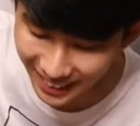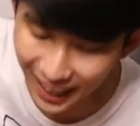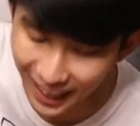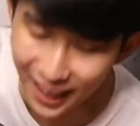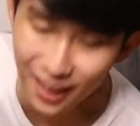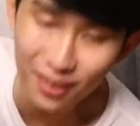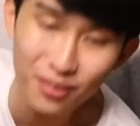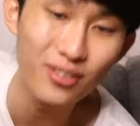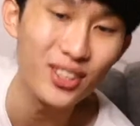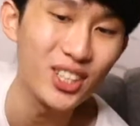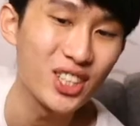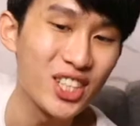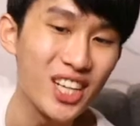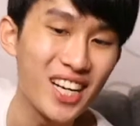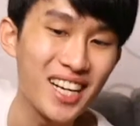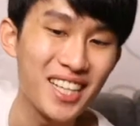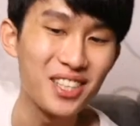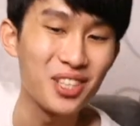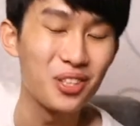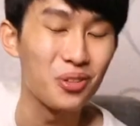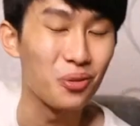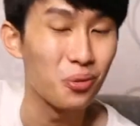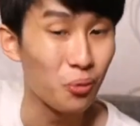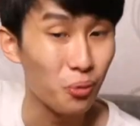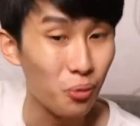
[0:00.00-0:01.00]

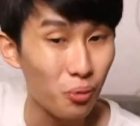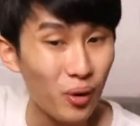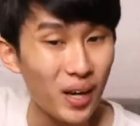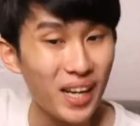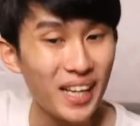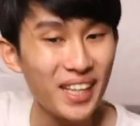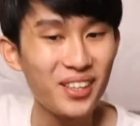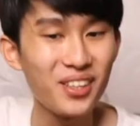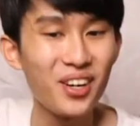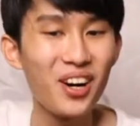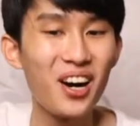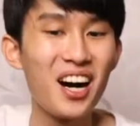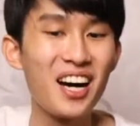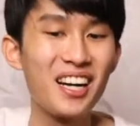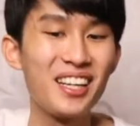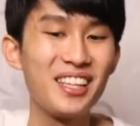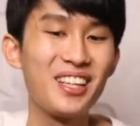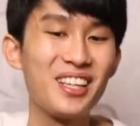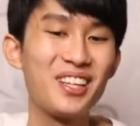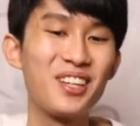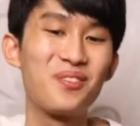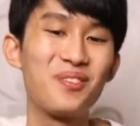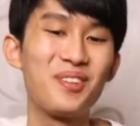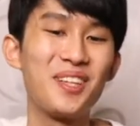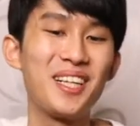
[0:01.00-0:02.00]
advertised Raycon
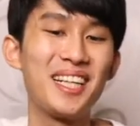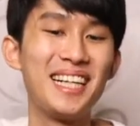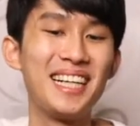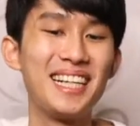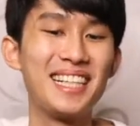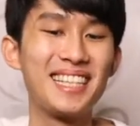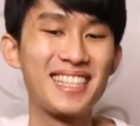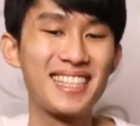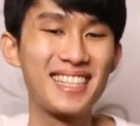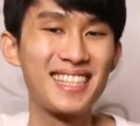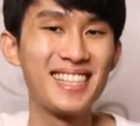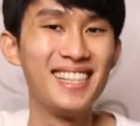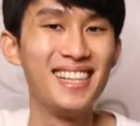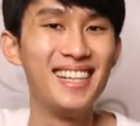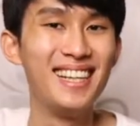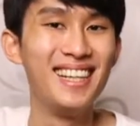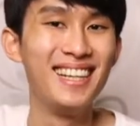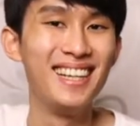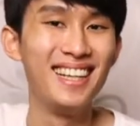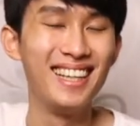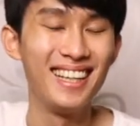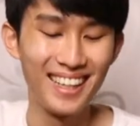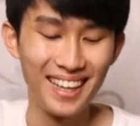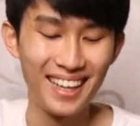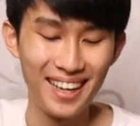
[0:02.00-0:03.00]
earbuds?
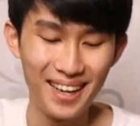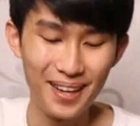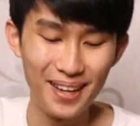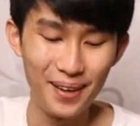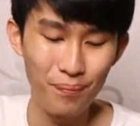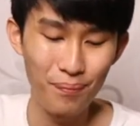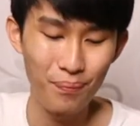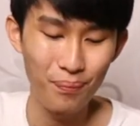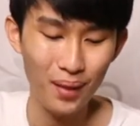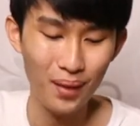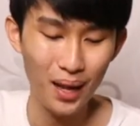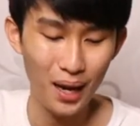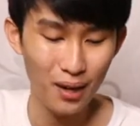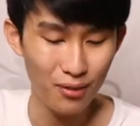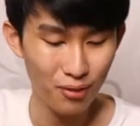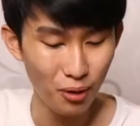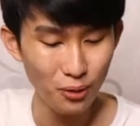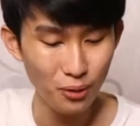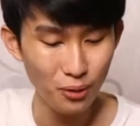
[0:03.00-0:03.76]
I've